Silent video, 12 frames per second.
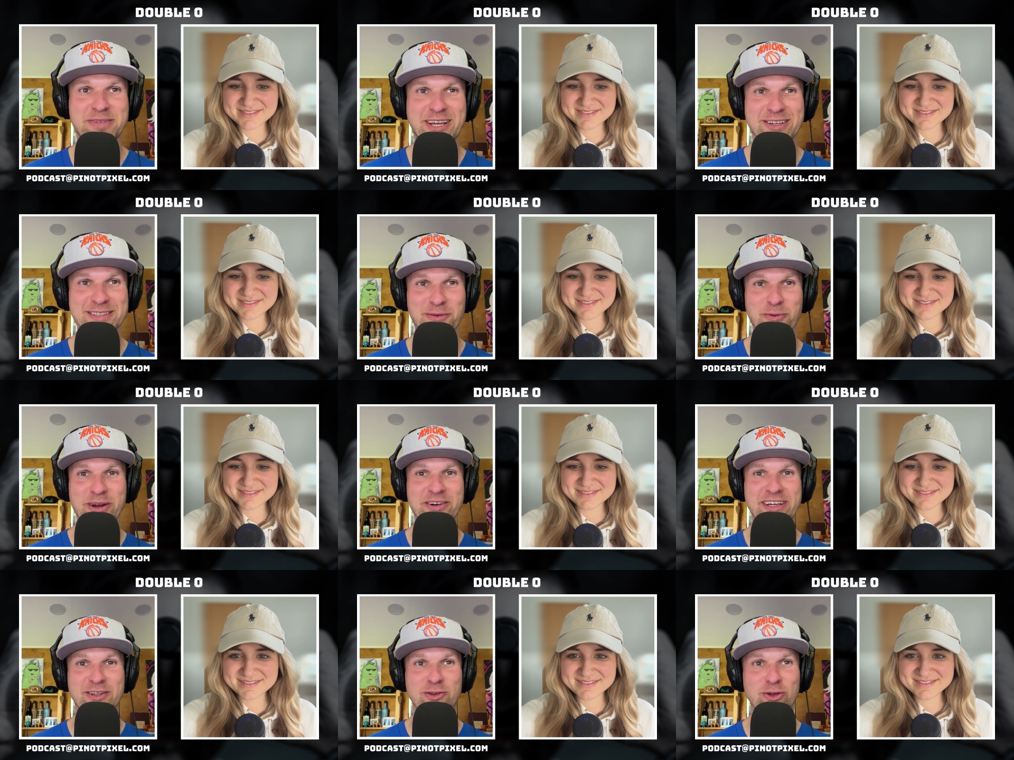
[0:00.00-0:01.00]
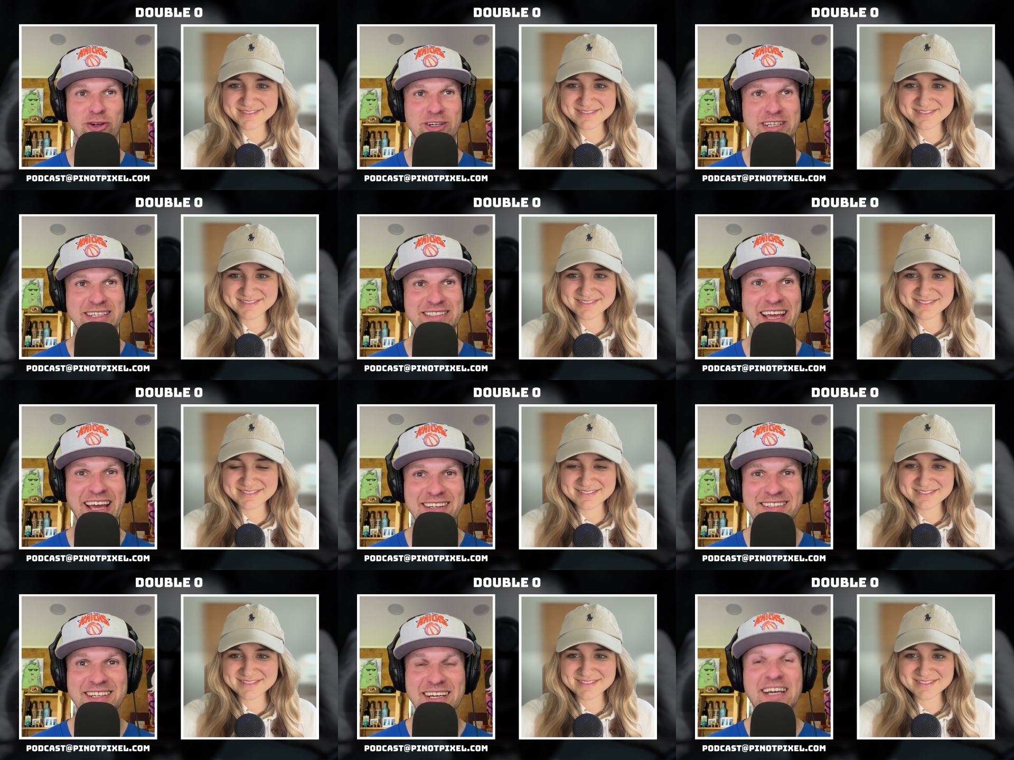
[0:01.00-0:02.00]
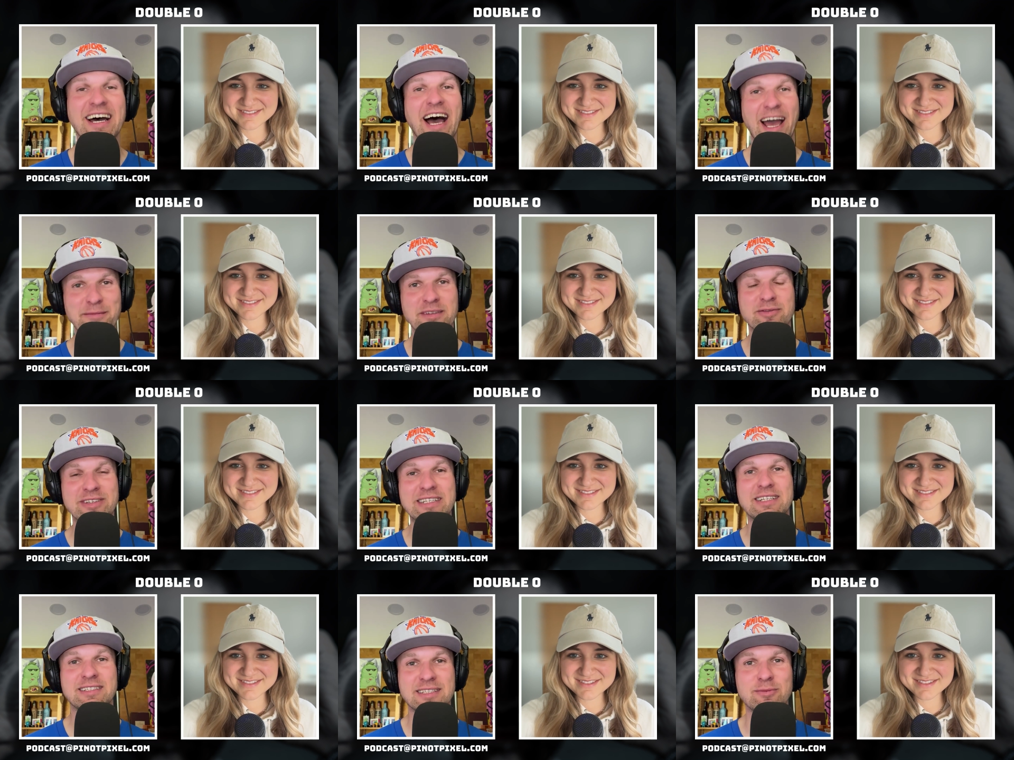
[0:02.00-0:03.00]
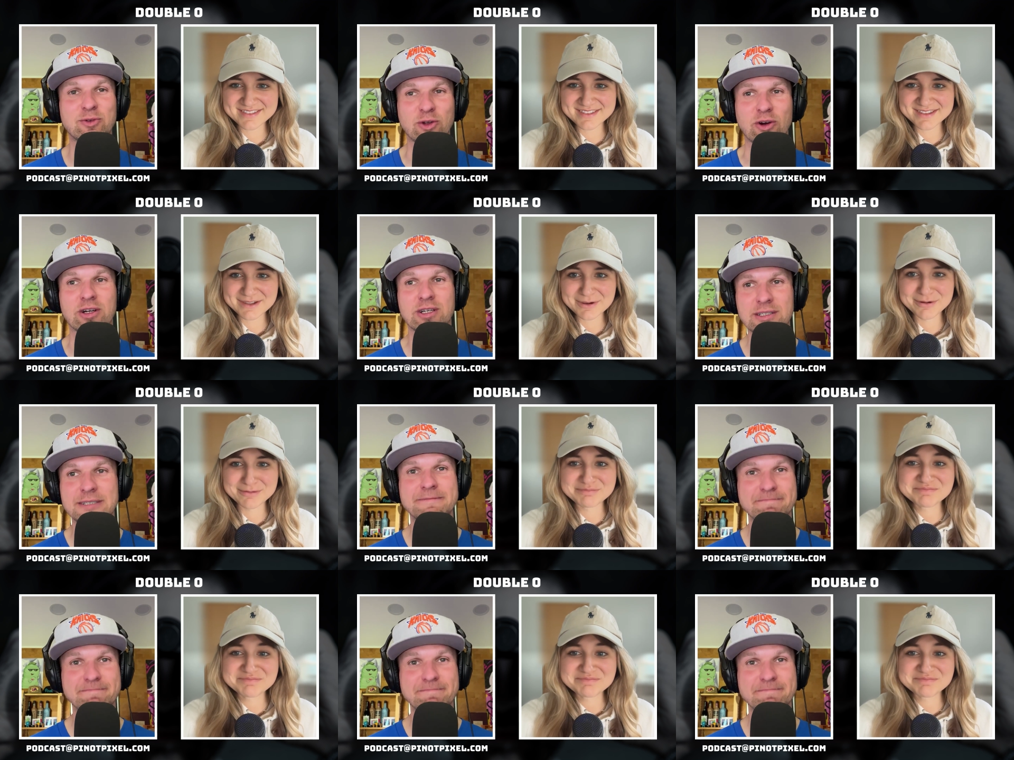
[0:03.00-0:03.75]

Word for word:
Speaker 1: because I'm wearing a New York Knicks hat. I'm definitely Team New York. Mm.